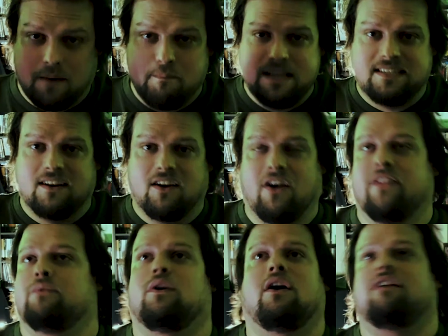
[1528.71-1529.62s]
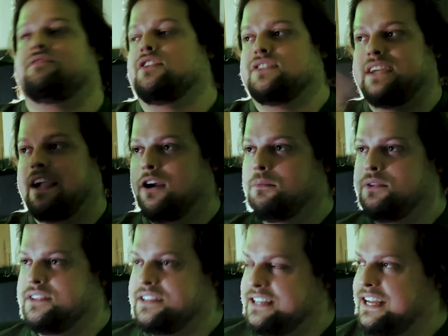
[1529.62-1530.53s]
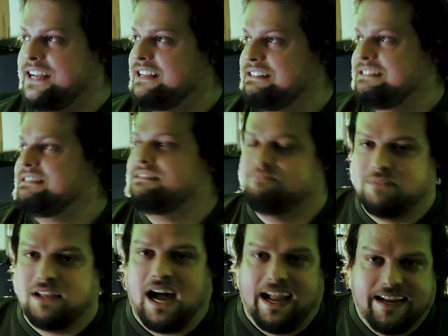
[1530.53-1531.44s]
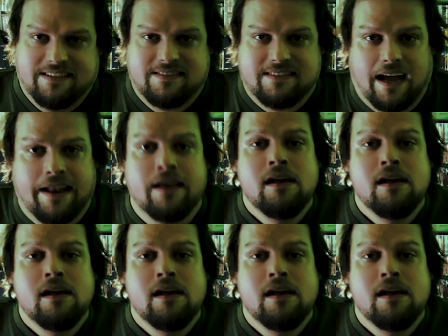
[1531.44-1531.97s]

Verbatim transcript: to miss it all and we'll all feel terrible and I, uh, dying inside.